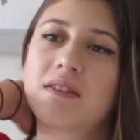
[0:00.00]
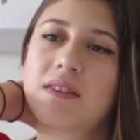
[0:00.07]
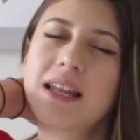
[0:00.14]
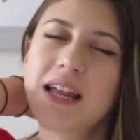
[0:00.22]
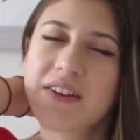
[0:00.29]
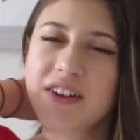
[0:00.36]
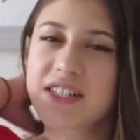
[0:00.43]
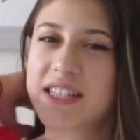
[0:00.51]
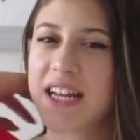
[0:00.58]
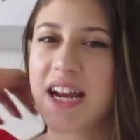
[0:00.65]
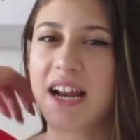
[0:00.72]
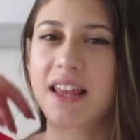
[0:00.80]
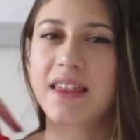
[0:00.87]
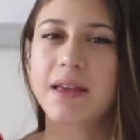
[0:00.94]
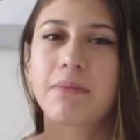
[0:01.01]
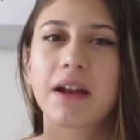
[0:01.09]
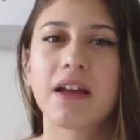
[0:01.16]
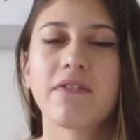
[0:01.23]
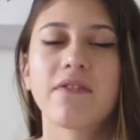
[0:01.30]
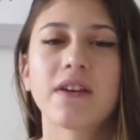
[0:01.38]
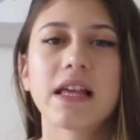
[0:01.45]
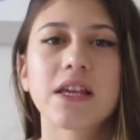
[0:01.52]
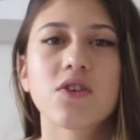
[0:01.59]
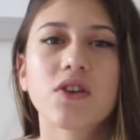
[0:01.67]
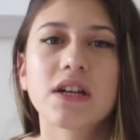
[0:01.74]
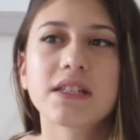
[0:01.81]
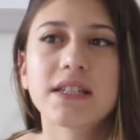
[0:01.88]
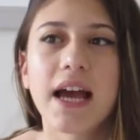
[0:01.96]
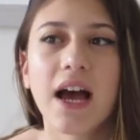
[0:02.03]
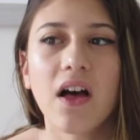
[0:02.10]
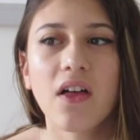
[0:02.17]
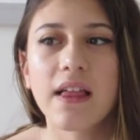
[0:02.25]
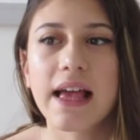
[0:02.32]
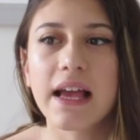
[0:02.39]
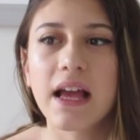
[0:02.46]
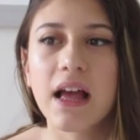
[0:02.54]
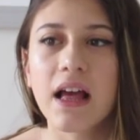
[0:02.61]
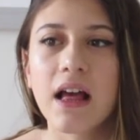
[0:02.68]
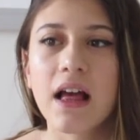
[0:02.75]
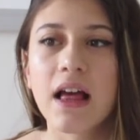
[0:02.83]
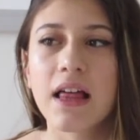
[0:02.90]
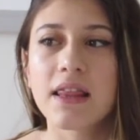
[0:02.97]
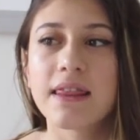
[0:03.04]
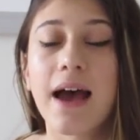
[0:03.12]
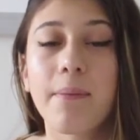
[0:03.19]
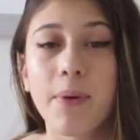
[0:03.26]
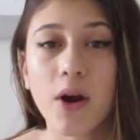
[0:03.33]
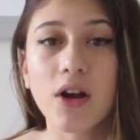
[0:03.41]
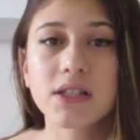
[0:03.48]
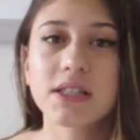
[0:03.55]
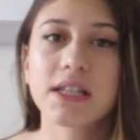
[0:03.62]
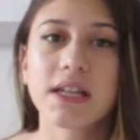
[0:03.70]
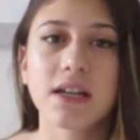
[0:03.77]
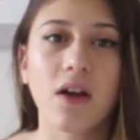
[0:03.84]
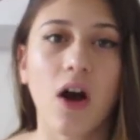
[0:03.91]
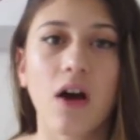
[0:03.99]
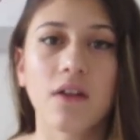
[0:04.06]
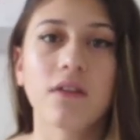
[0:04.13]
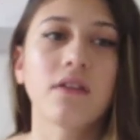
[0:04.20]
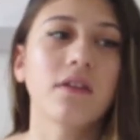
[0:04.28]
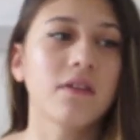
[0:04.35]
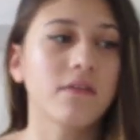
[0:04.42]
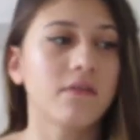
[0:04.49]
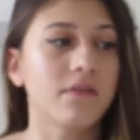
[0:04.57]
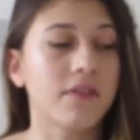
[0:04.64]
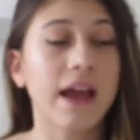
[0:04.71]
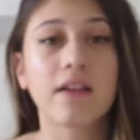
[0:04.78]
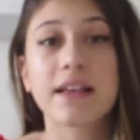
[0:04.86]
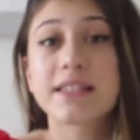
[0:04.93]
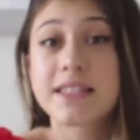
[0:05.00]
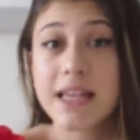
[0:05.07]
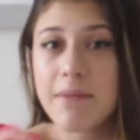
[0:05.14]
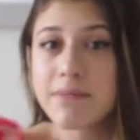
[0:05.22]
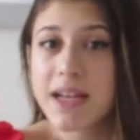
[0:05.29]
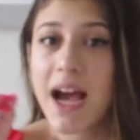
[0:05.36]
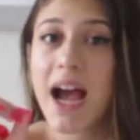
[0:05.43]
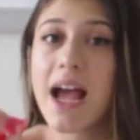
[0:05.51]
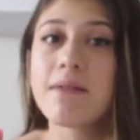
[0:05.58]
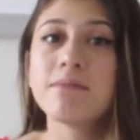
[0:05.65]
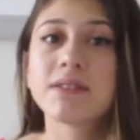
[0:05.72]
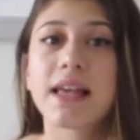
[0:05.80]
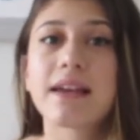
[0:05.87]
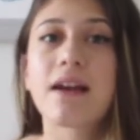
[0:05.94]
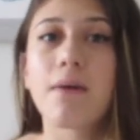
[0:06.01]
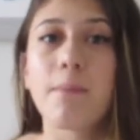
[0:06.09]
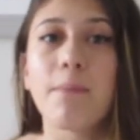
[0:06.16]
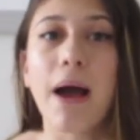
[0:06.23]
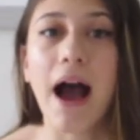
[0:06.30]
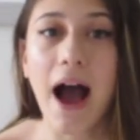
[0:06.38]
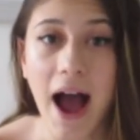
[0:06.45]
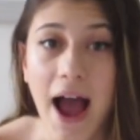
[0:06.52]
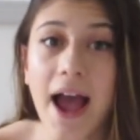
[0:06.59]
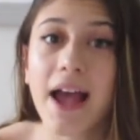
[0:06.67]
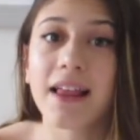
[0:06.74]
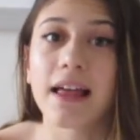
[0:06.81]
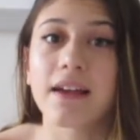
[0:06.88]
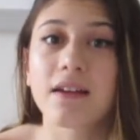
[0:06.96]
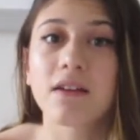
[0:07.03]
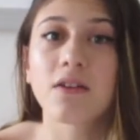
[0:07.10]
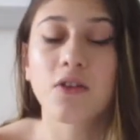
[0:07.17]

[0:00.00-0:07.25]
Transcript: they never said anything, but I feel like you could tell like that person on there, like sometimes like I, like